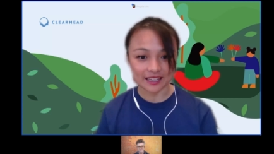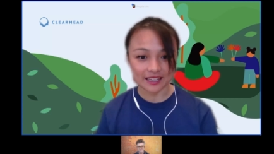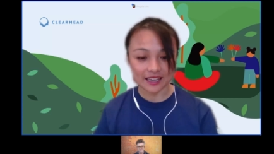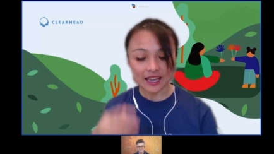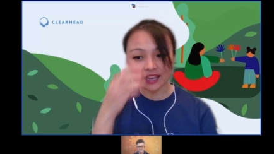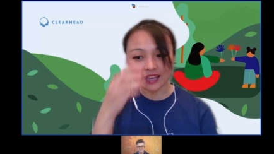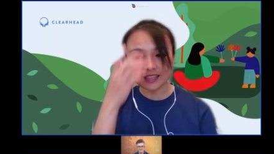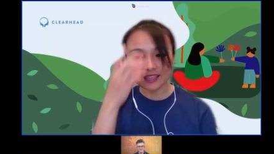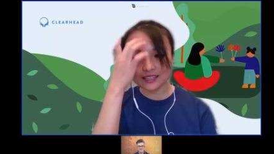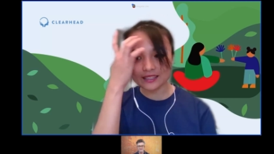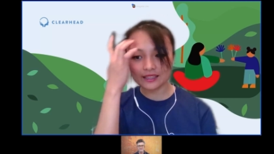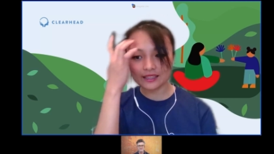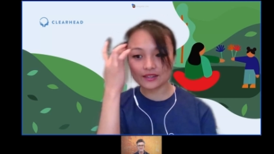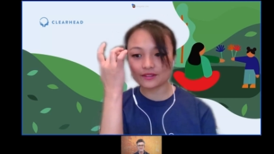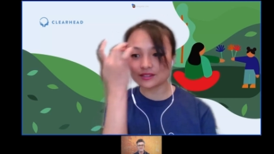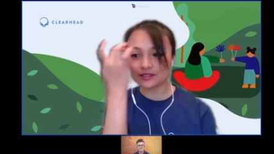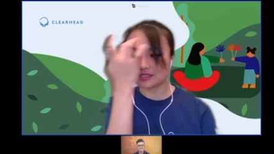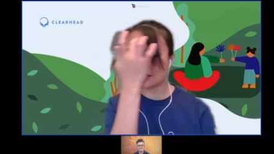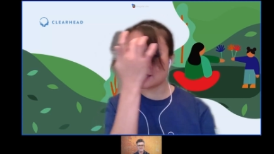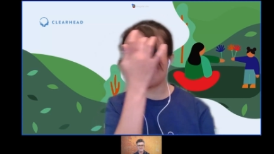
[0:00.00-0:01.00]
and then
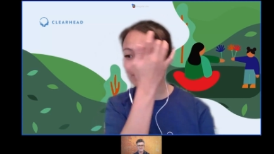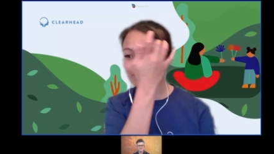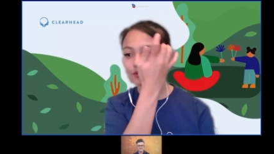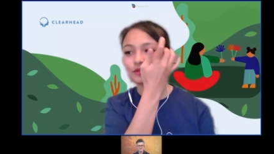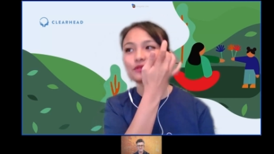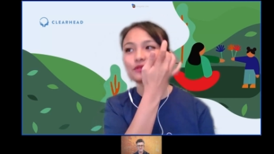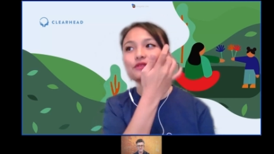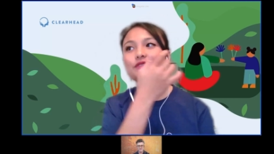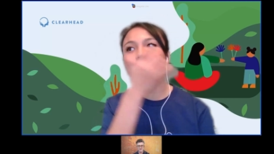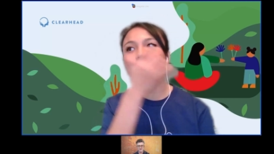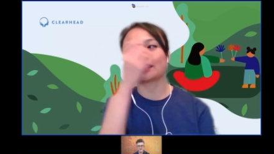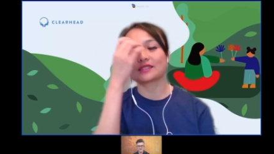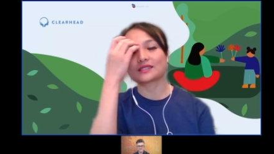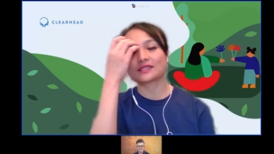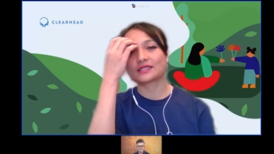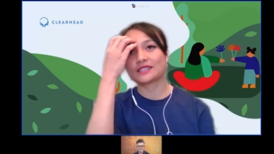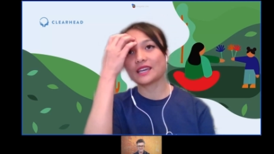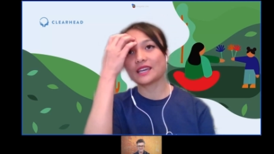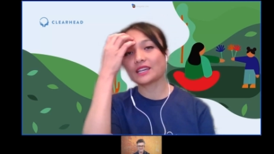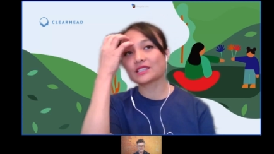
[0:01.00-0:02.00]
there's sort of this
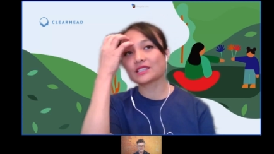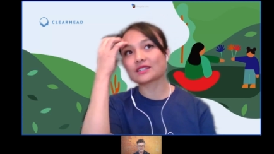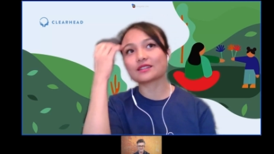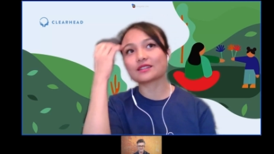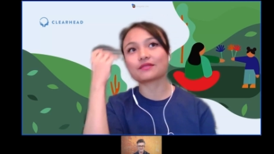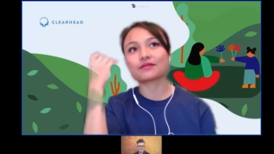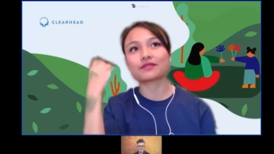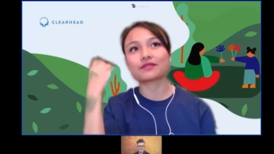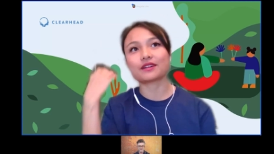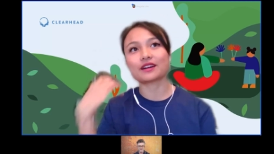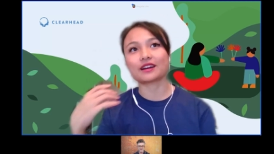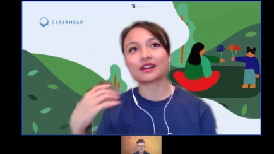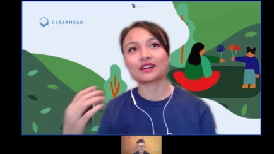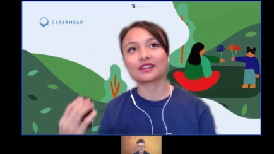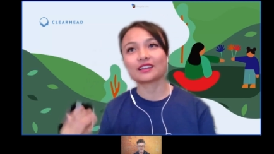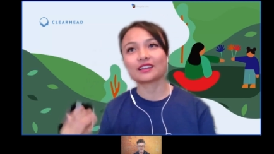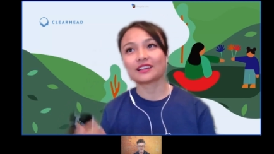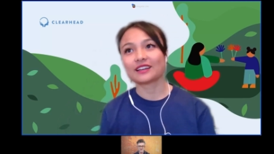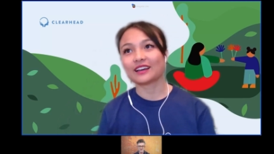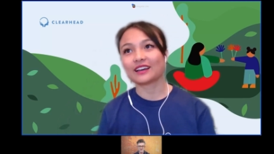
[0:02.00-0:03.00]
tension where
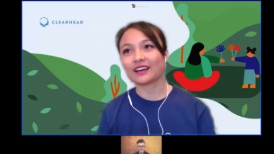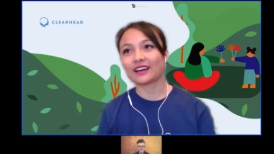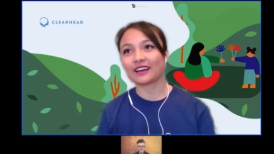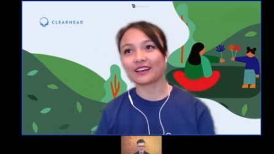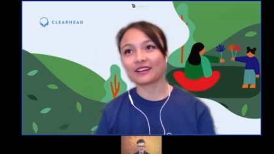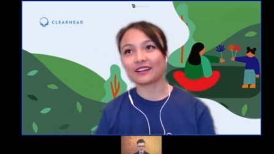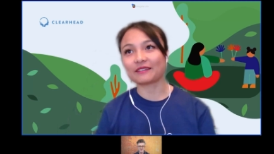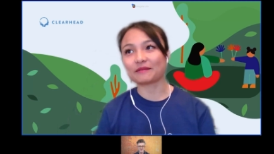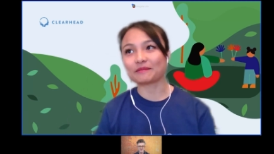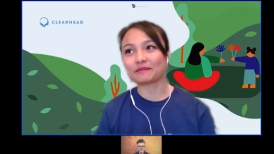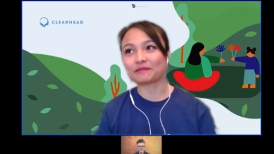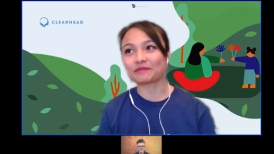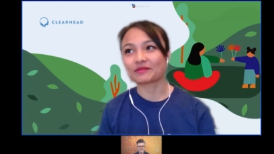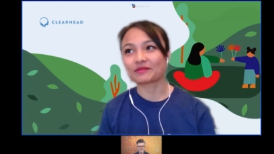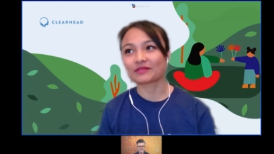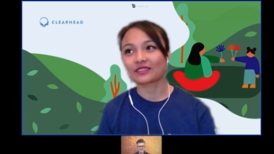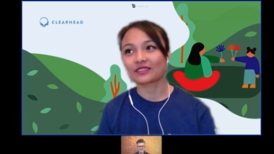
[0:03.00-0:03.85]
um,